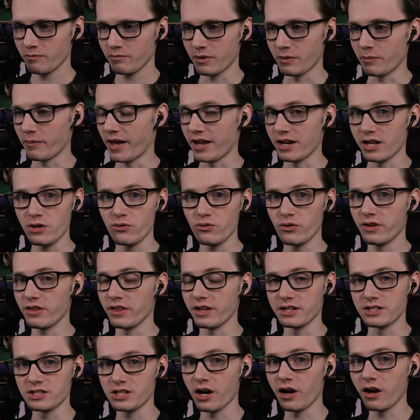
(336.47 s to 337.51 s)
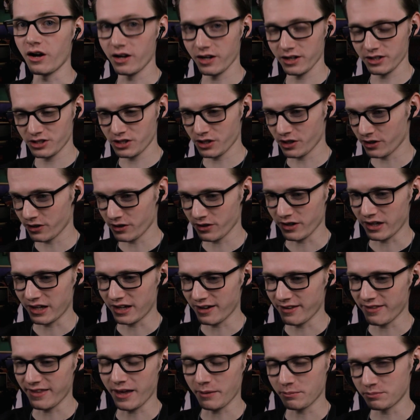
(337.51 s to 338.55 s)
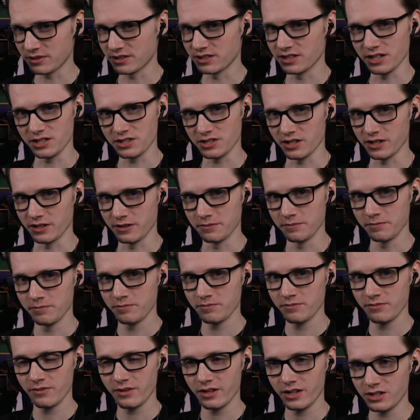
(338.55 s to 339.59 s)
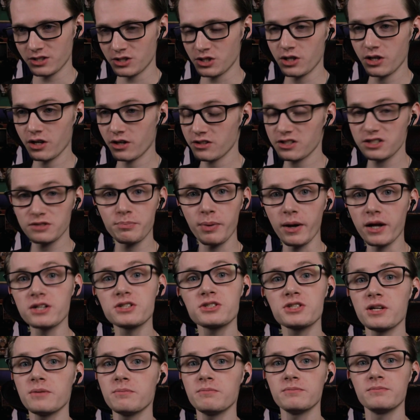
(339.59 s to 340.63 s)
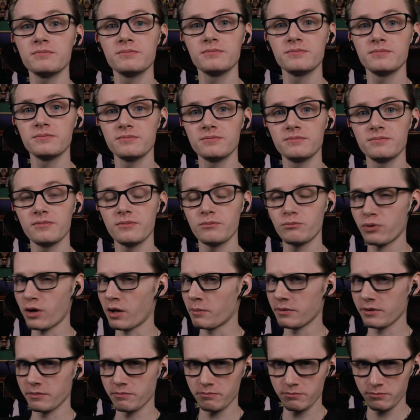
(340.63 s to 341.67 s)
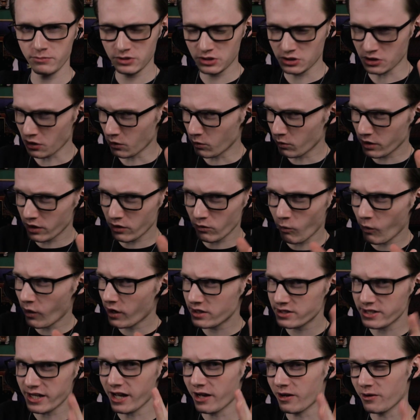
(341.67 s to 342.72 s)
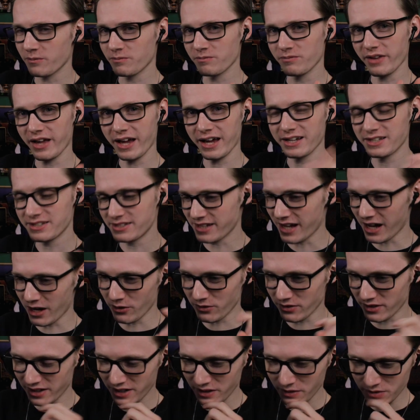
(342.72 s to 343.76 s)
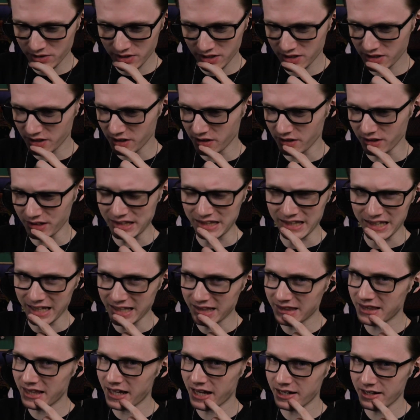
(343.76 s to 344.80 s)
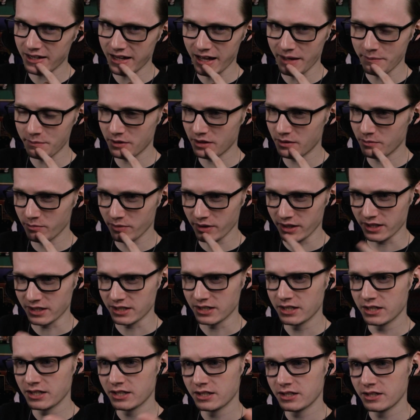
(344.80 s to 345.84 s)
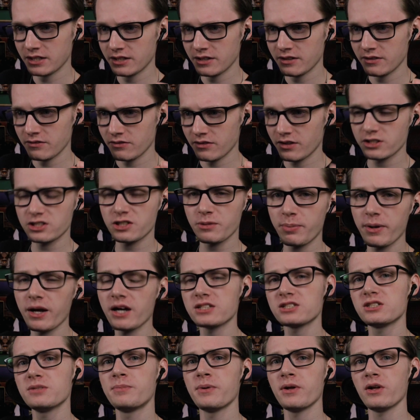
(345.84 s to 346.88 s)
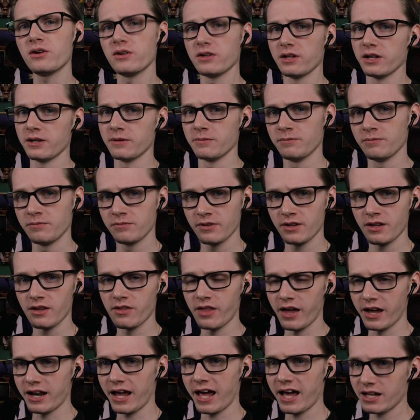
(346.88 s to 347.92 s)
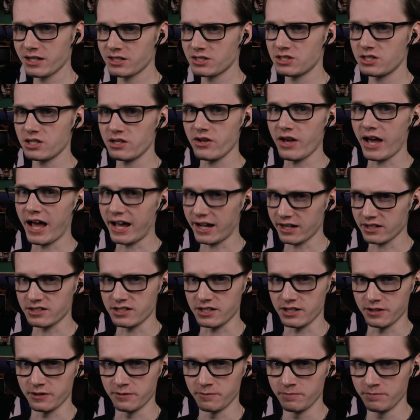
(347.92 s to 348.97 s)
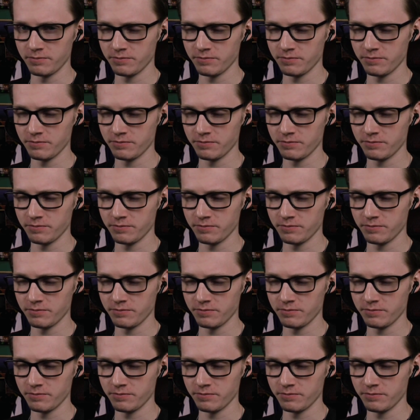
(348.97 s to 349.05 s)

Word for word: But man, he really talked her into that position. She could have just punched him. Probably still wouldn't have worked out. I doubt that he was just gonna let that happen, but there's a possibility that had she acted,